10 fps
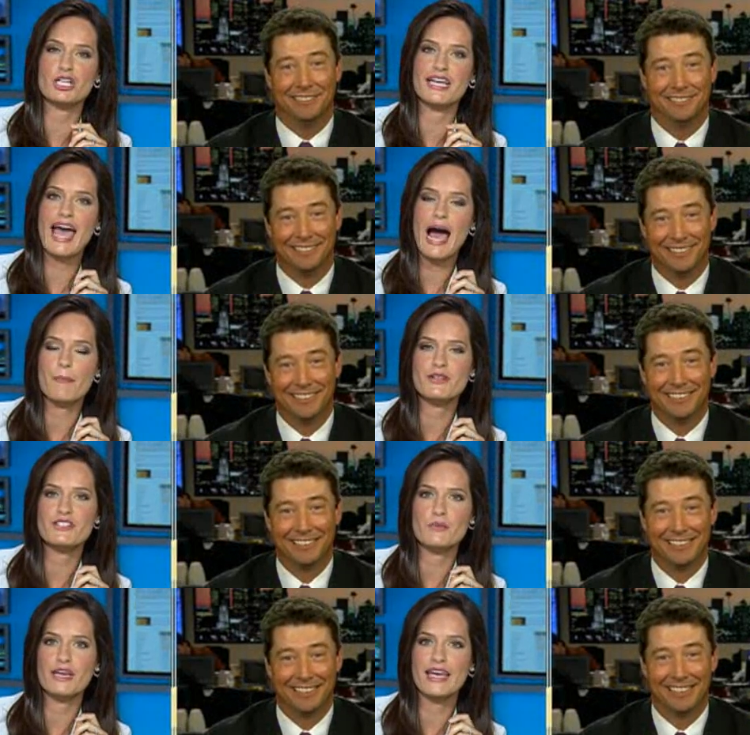Speaker 1: actually
Speaker 2: happened
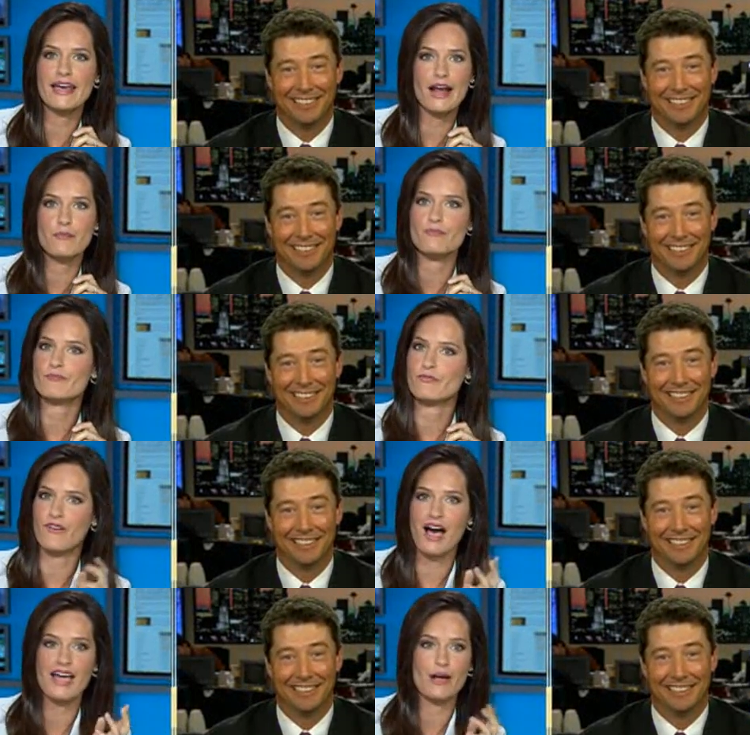to me, and I'm
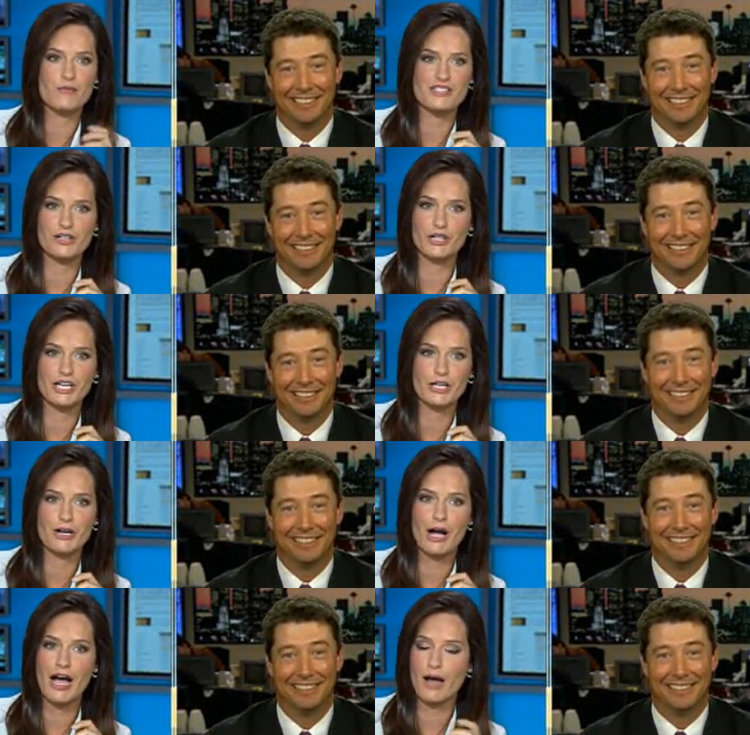fine. I'm still here.
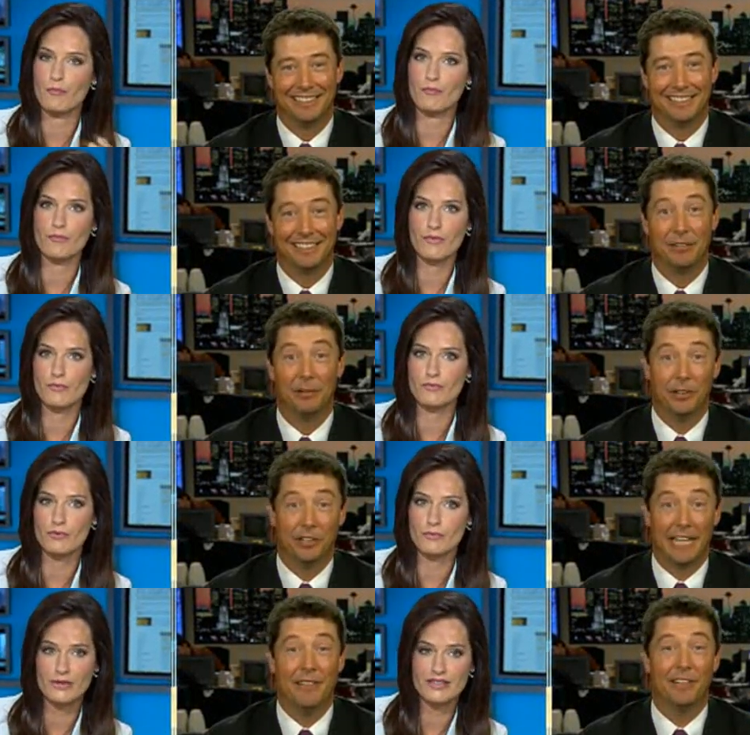I'm, I'm
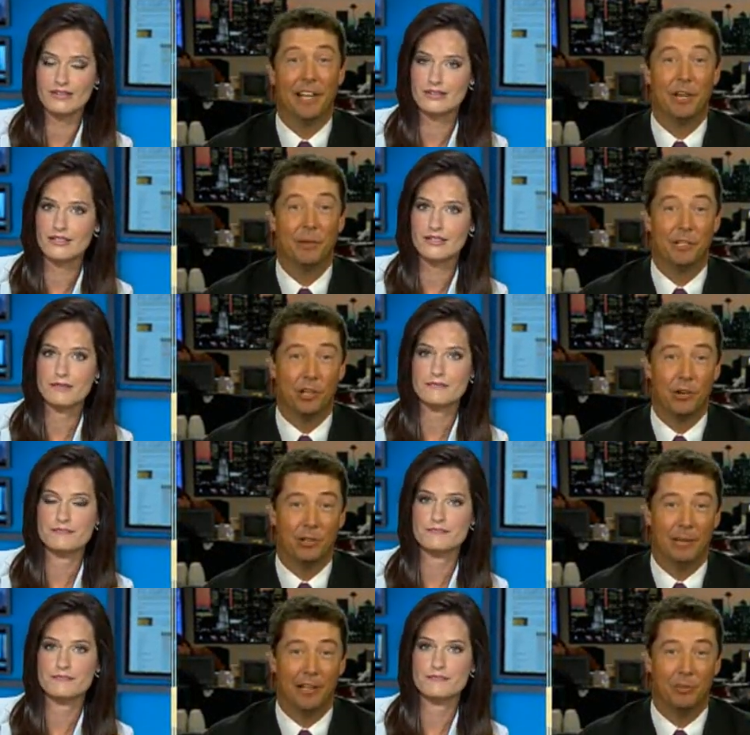really?
Speaker 1: David Letterman
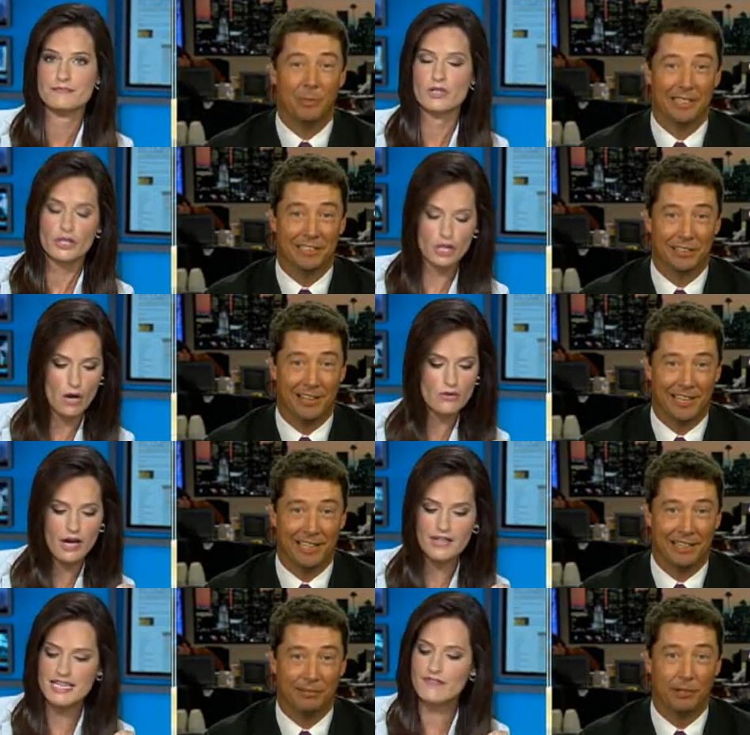joked about you being no, slutty
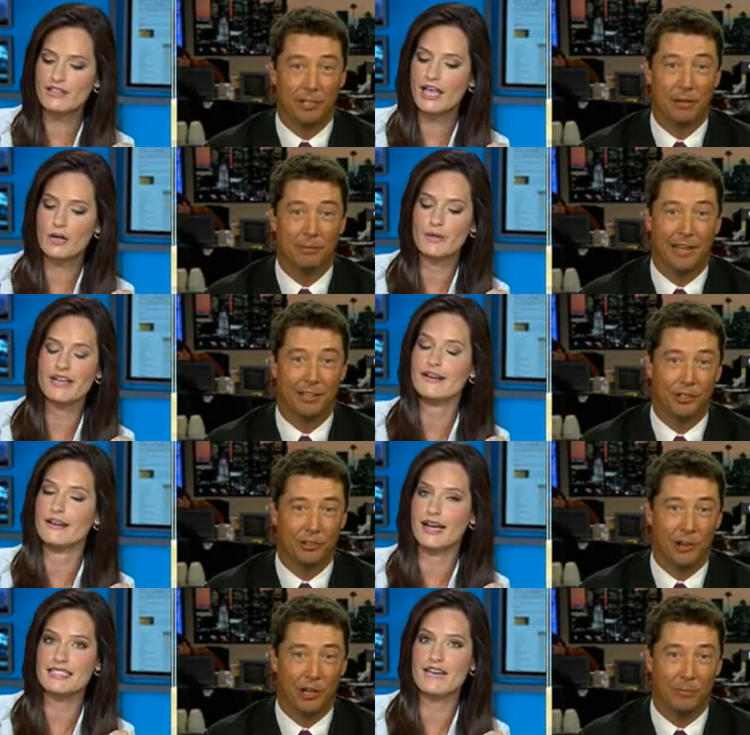and, and, about your
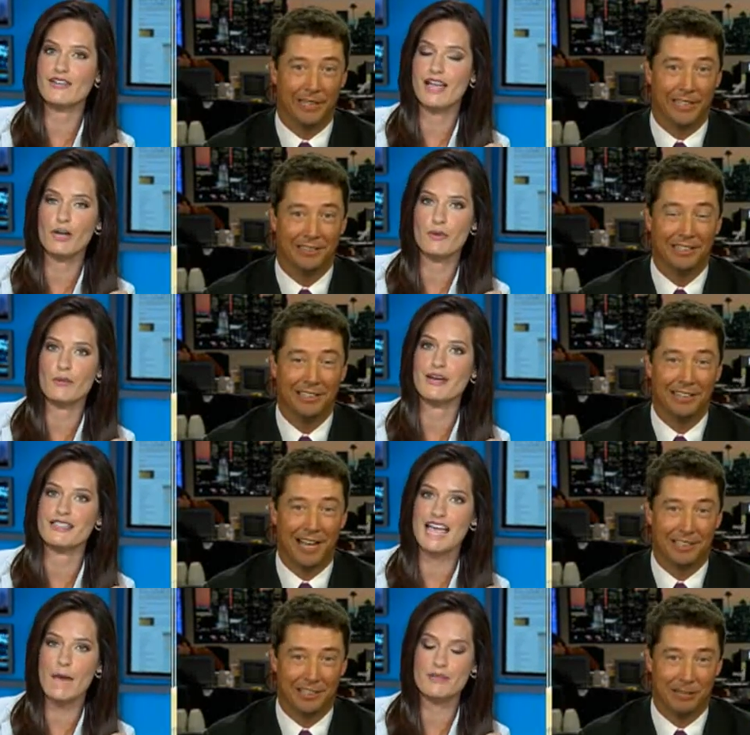not daughter David being Letterman, but it's
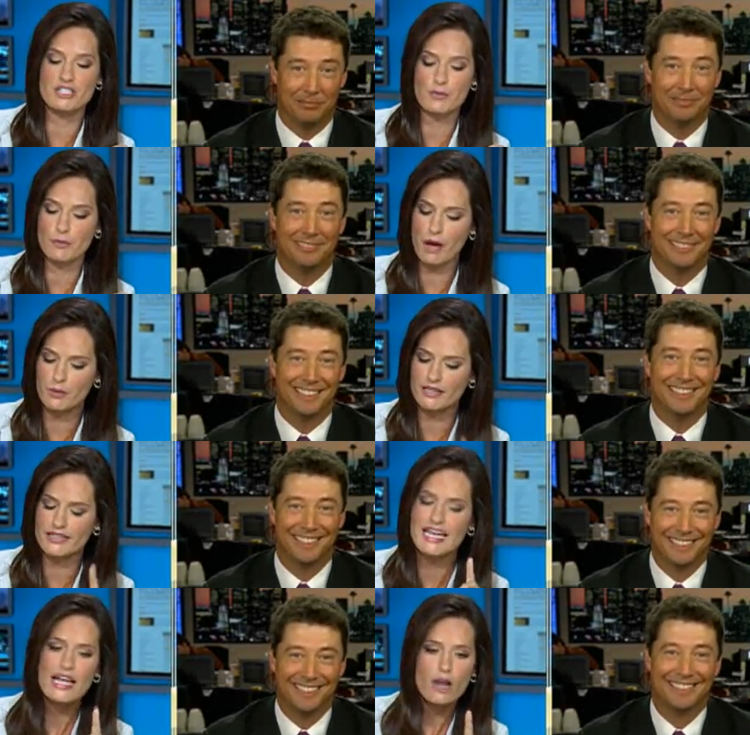happened up? to me
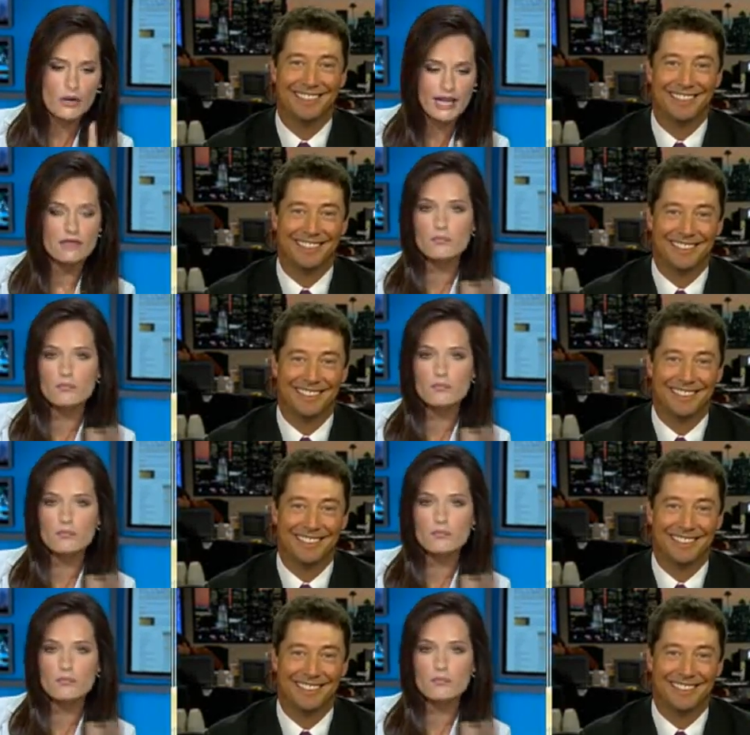
Speaker 2: publicly. Okay,